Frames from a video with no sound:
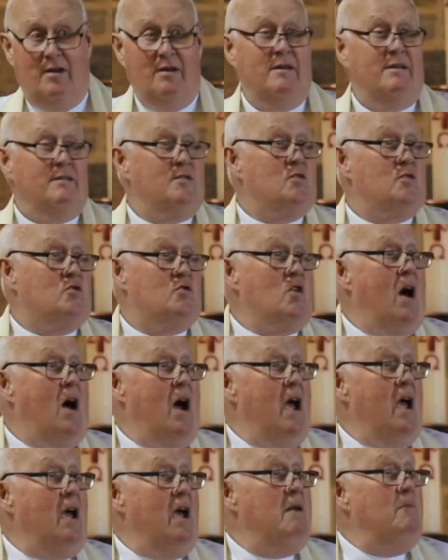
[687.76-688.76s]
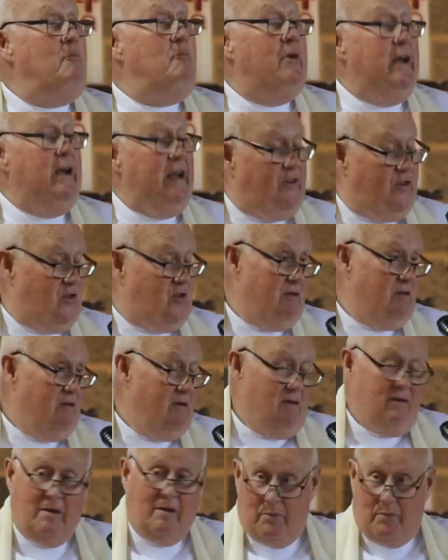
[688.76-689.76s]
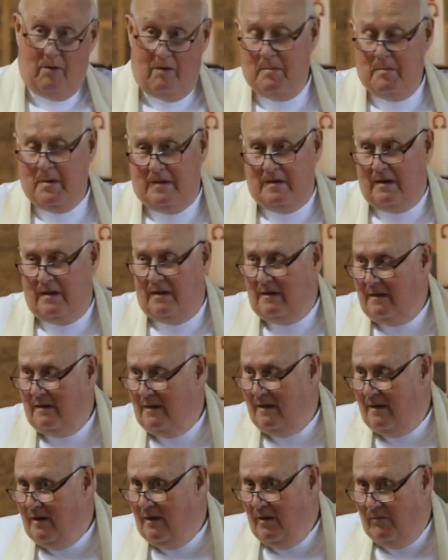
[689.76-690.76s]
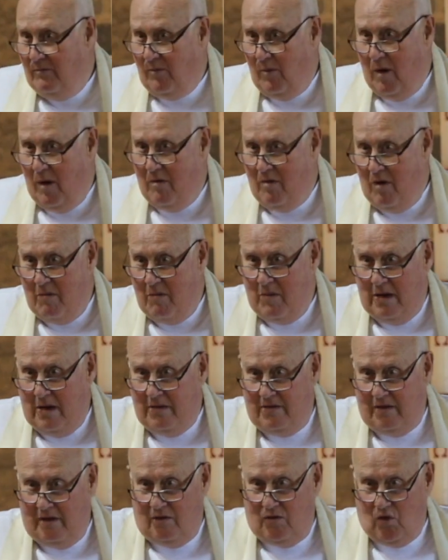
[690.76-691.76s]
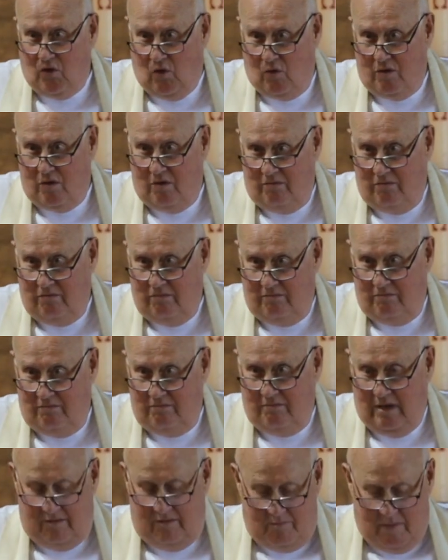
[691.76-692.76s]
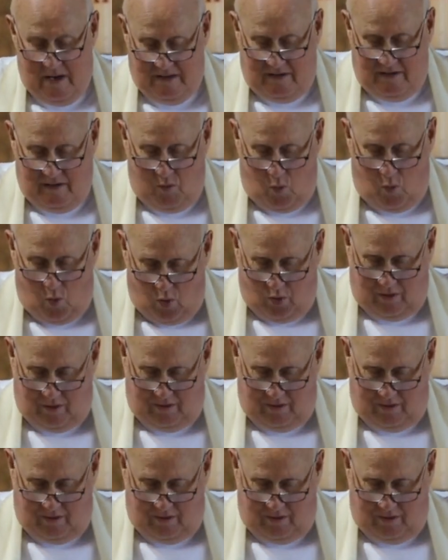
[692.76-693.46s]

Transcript: to try and breach the perimeter for a romantic walk.